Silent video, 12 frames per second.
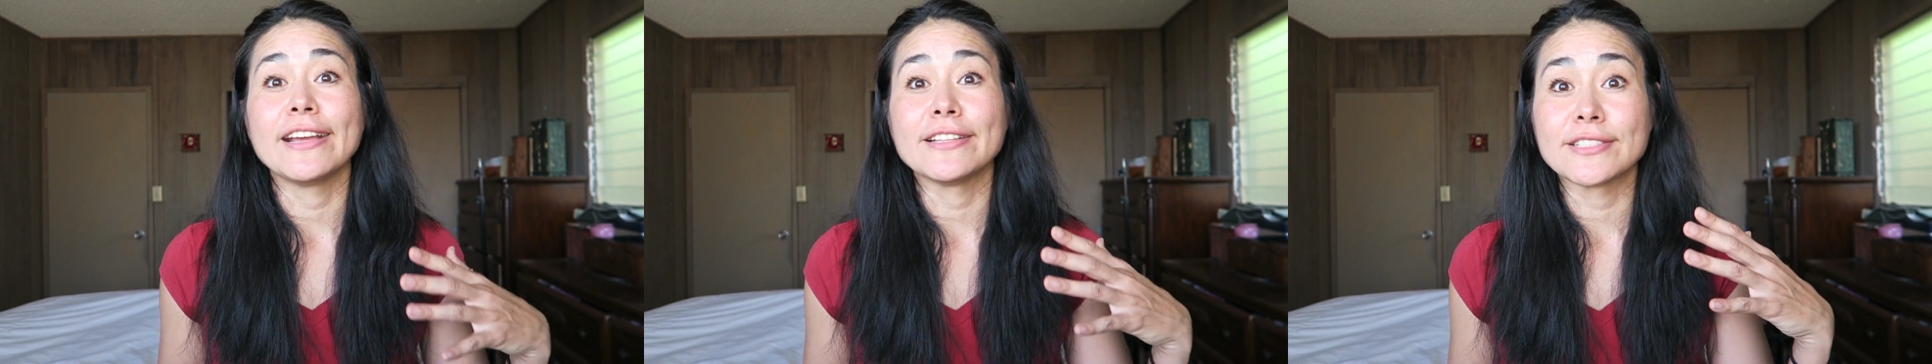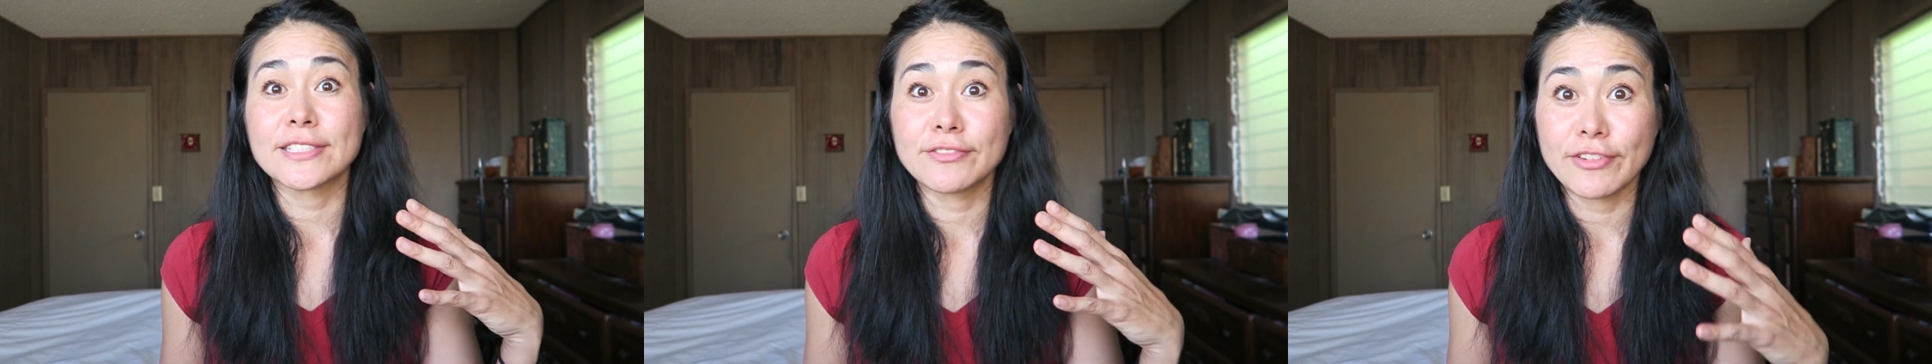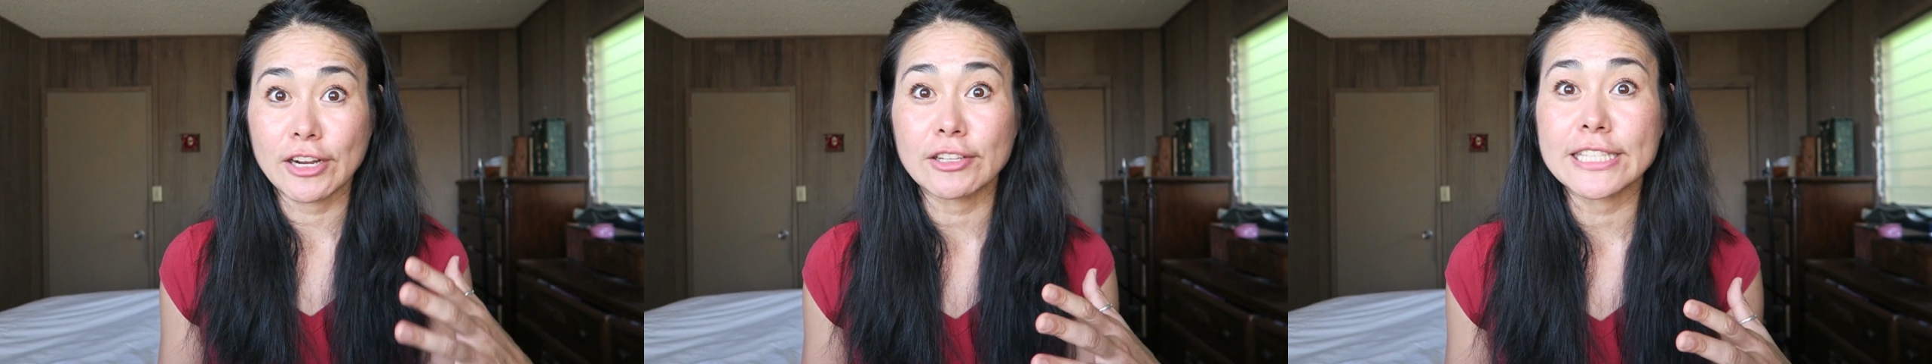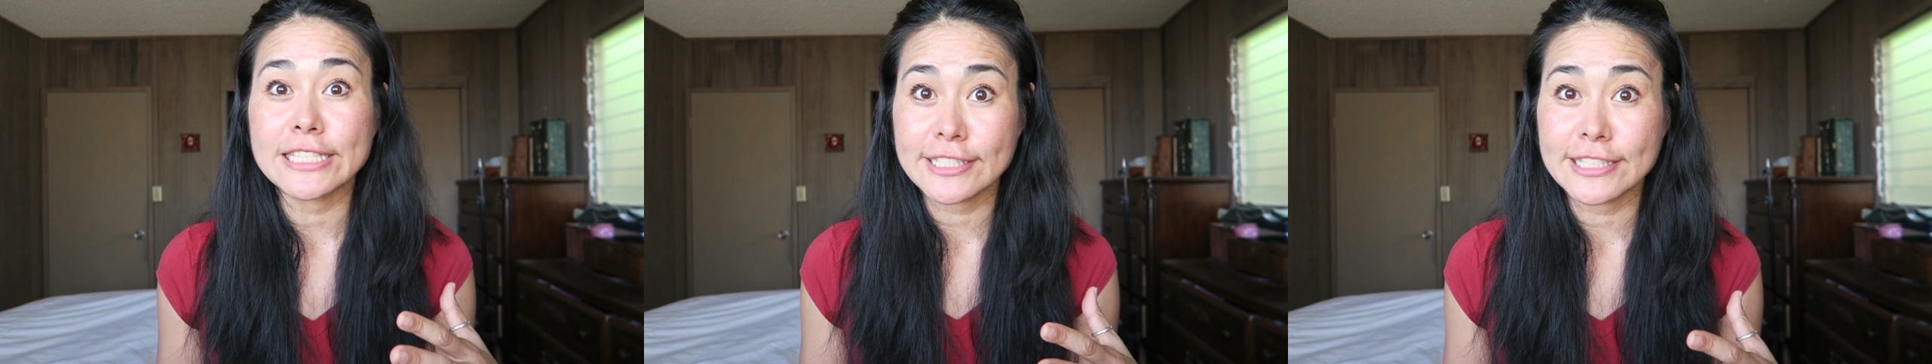it's
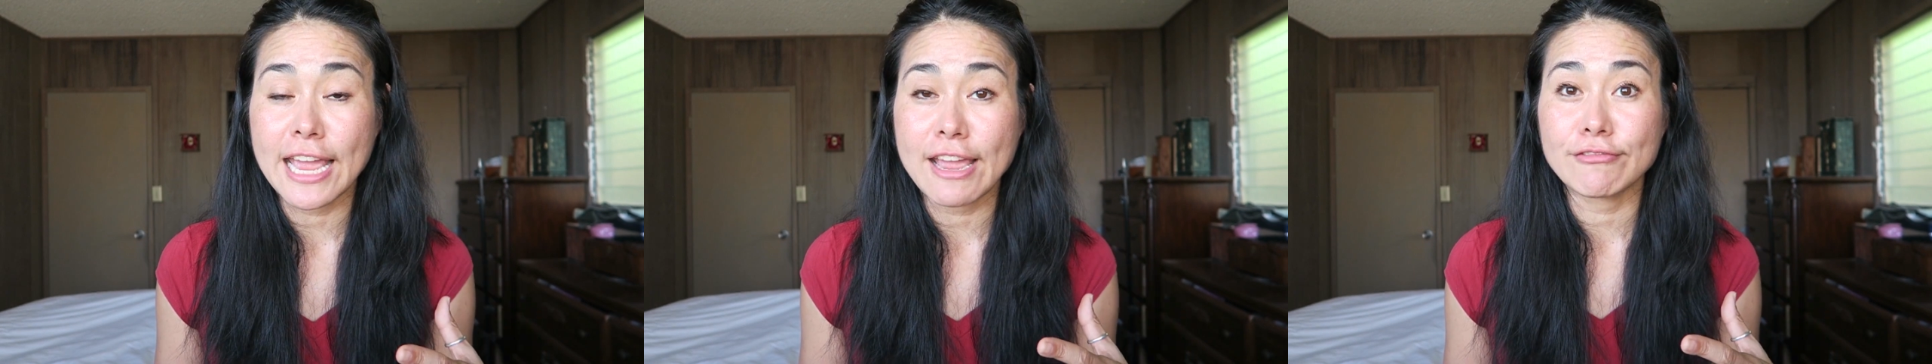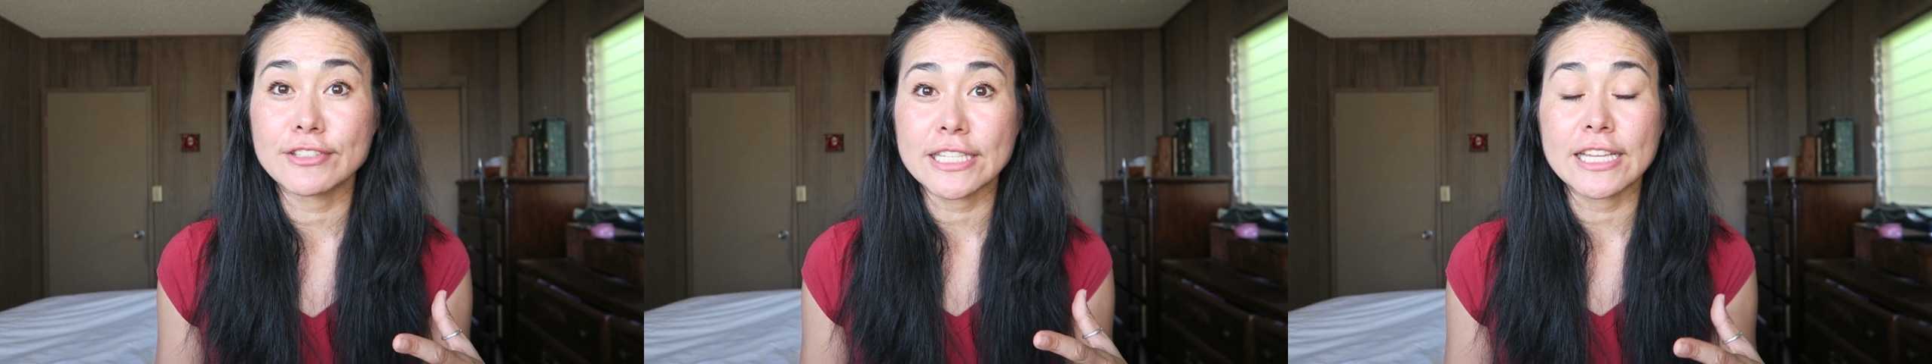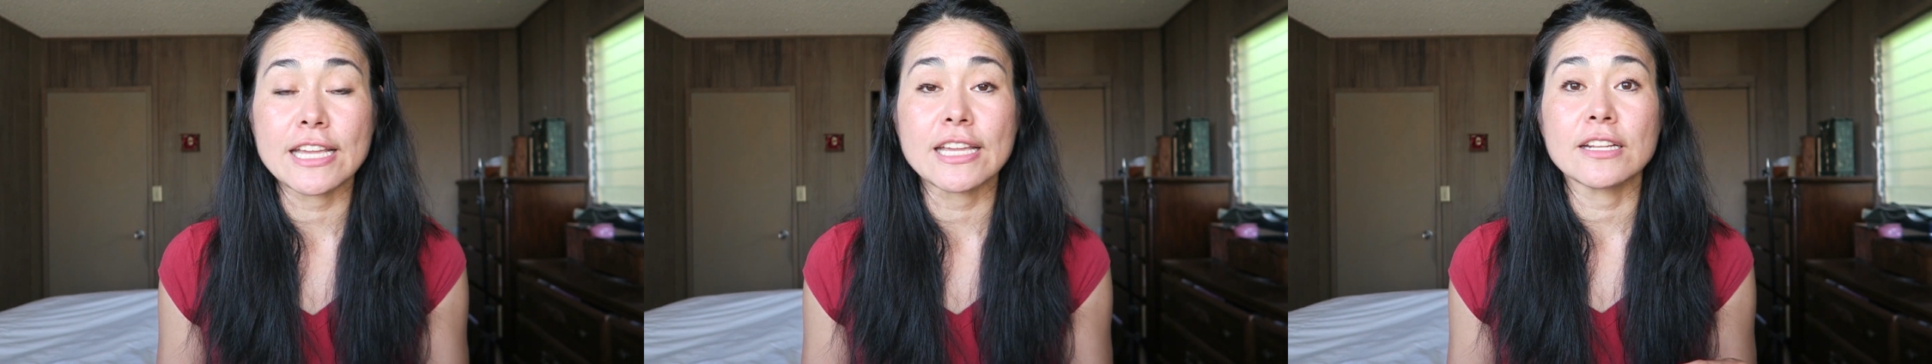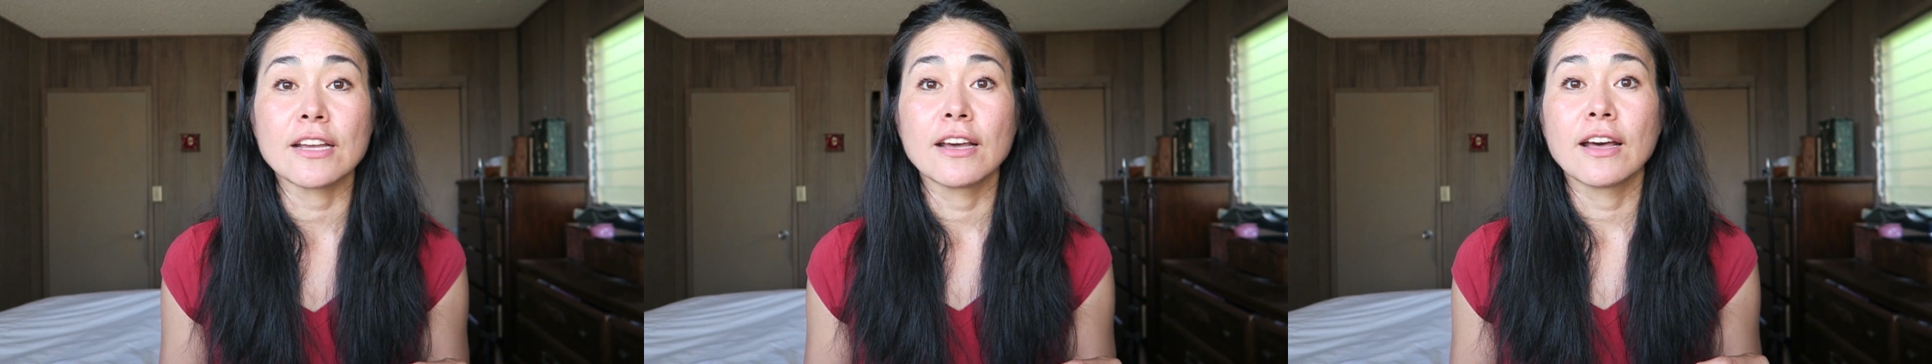fairly safe to
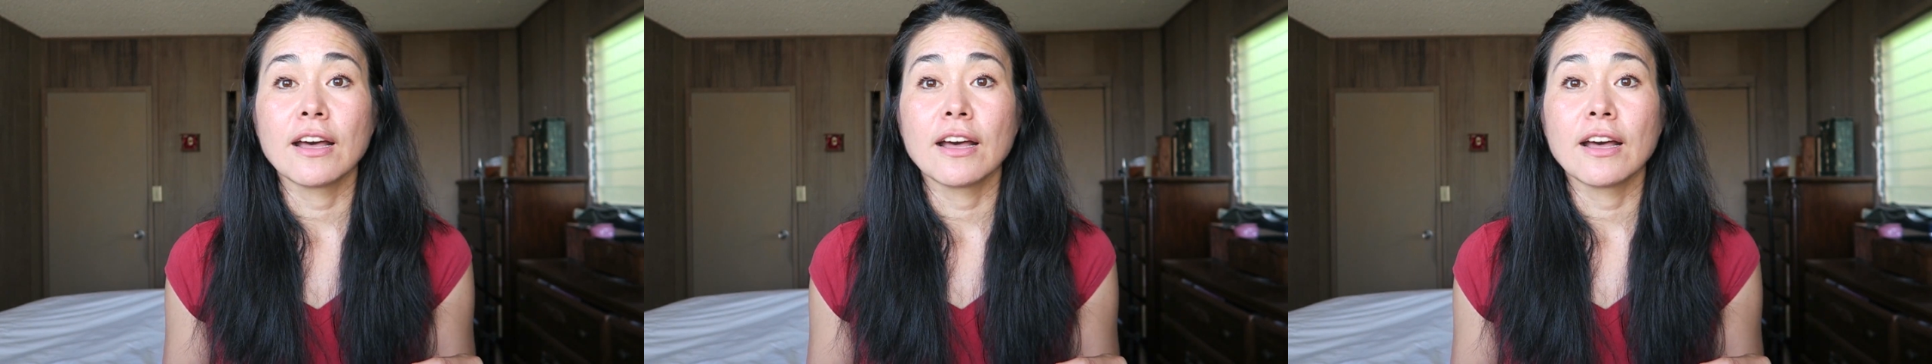eat.